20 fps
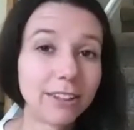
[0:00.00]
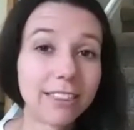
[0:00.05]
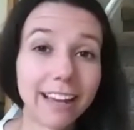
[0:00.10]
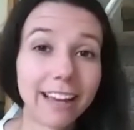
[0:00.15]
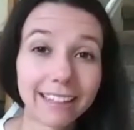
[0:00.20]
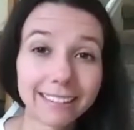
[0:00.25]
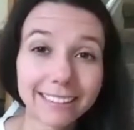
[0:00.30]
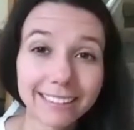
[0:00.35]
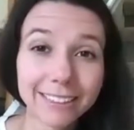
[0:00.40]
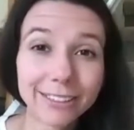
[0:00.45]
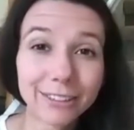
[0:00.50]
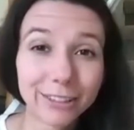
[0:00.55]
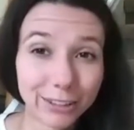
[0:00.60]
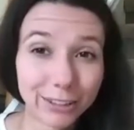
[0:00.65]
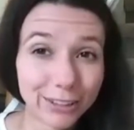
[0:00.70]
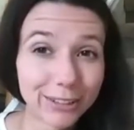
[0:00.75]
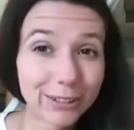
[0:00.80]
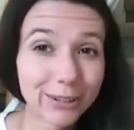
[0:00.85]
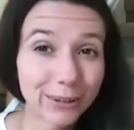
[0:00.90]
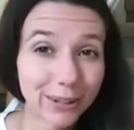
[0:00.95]
That's a
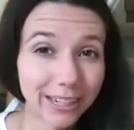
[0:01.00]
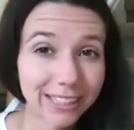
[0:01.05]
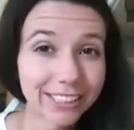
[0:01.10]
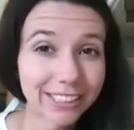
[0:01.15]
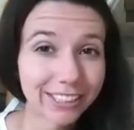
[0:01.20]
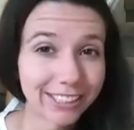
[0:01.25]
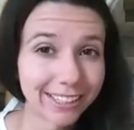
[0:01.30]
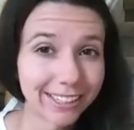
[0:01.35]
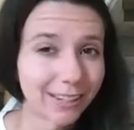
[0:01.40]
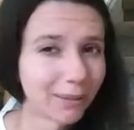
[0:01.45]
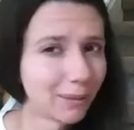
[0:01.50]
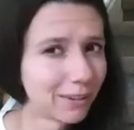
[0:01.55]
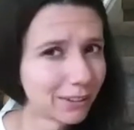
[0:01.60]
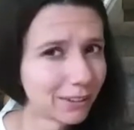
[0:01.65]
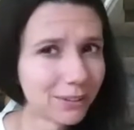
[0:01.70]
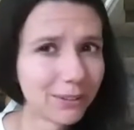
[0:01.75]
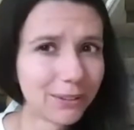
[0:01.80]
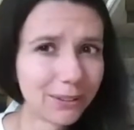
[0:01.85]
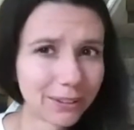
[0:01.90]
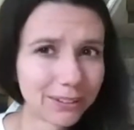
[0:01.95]
good question. I
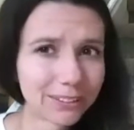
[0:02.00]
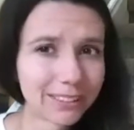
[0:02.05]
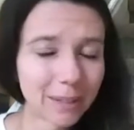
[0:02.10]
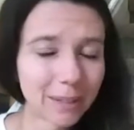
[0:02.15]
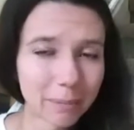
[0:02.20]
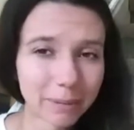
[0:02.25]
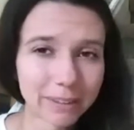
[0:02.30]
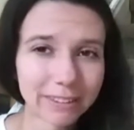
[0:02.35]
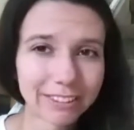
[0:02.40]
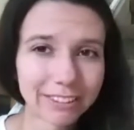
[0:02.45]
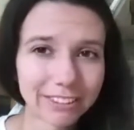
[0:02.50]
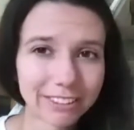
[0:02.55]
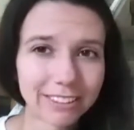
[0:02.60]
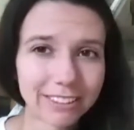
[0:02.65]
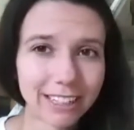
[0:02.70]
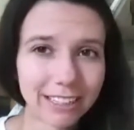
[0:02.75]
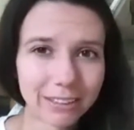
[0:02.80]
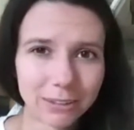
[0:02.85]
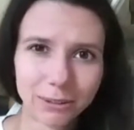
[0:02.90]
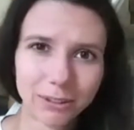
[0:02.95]
wonder who holds that position
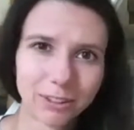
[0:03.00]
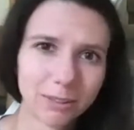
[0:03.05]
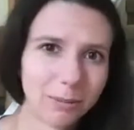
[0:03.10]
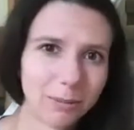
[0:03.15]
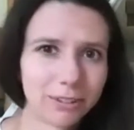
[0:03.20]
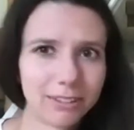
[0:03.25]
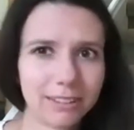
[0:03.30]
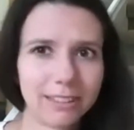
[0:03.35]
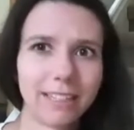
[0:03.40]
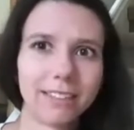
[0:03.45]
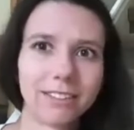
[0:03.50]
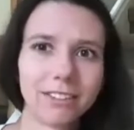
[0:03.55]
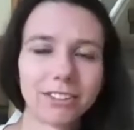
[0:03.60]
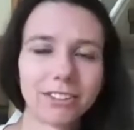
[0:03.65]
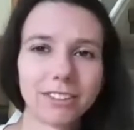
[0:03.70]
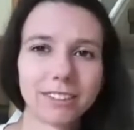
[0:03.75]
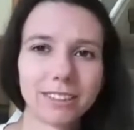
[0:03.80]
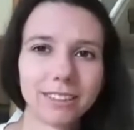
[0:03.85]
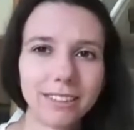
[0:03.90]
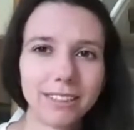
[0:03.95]
today. Who's the most
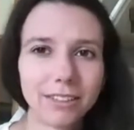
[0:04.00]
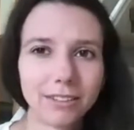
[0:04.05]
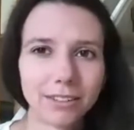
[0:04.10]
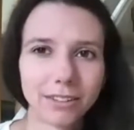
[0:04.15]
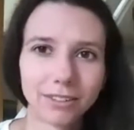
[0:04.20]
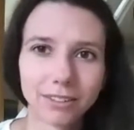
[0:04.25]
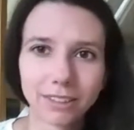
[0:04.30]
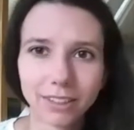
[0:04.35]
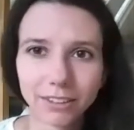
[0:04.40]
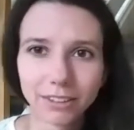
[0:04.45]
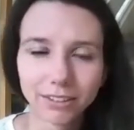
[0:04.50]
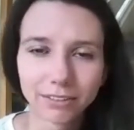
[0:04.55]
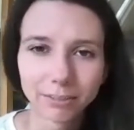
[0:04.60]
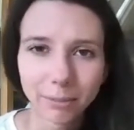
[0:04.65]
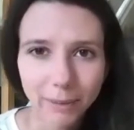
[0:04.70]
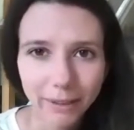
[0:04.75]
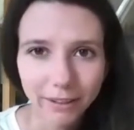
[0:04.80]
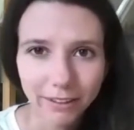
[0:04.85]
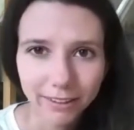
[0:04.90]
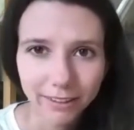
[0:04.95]
dangerous Negro leader of
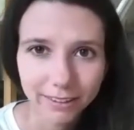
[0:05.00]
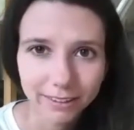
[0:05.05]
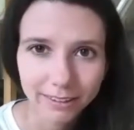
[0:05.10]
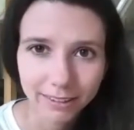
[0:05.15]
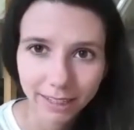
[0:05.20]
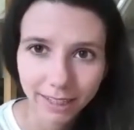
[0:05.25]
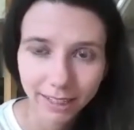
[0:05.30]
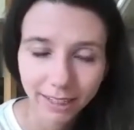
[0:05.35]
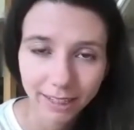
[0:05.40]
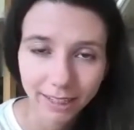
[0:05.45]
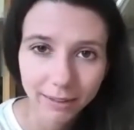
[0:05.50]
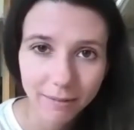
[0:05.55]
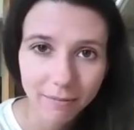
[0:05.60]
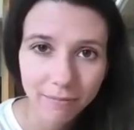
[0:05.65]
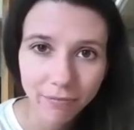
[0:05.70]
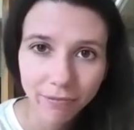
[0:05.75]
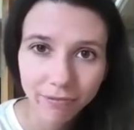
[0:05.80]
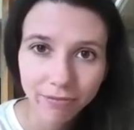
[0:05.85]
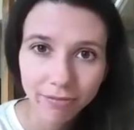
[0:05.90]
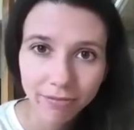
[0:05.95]
America today?
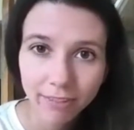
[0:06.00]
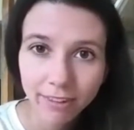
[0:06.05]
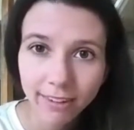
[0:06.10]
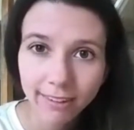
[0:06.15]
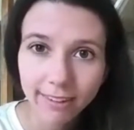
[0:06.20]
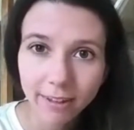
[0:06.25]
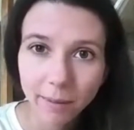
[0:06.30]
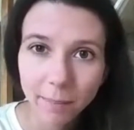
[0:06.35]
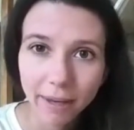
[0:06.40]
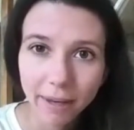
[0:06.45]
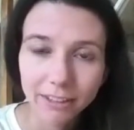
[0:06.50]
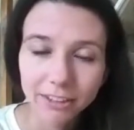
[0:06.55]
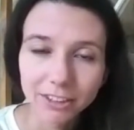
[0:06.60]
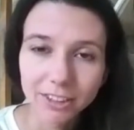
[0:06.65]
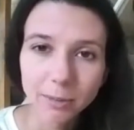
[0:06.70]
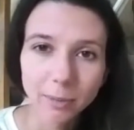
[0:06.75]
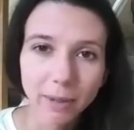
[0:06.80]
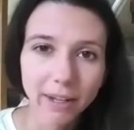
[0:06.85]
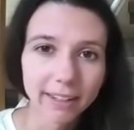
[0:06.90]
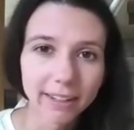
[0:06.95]

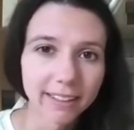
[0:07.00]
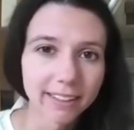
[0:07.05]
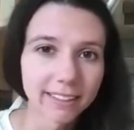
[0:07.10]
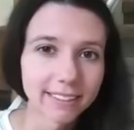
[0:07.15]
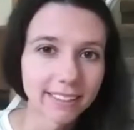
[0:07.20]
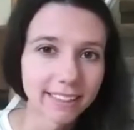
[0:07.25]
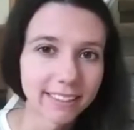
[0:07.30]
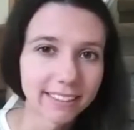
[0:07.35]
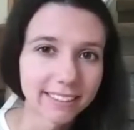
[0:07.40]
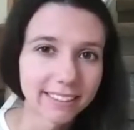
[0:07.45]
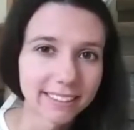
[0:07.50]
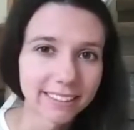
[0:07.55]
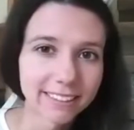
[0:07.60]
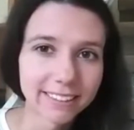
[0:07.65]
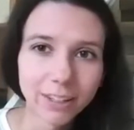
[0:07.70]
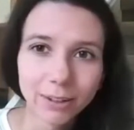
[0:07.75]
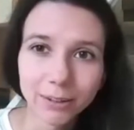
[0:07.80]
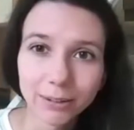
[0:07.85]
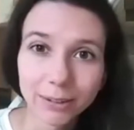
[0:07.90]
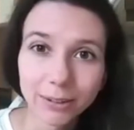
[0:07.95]
Imagine spying on Taylor.
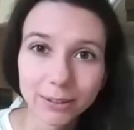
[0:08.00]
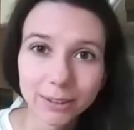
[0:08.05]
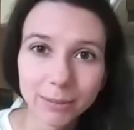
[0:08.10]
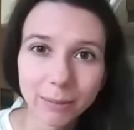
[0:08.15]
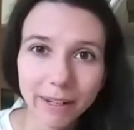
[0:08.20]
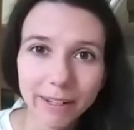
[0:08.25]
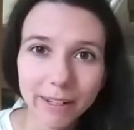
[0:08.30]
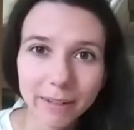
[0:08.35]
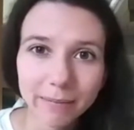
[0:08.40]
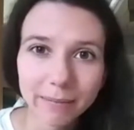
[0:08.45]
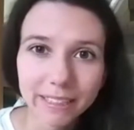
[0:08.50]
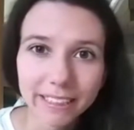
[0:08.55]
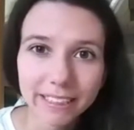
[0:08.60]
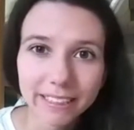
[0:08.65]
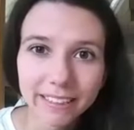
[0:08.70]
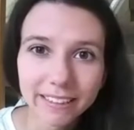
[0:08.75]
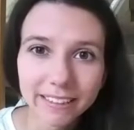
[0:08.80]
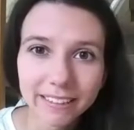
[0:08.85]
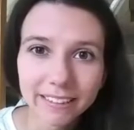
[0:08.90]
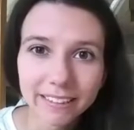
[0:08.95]
No, don't spy on me.
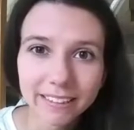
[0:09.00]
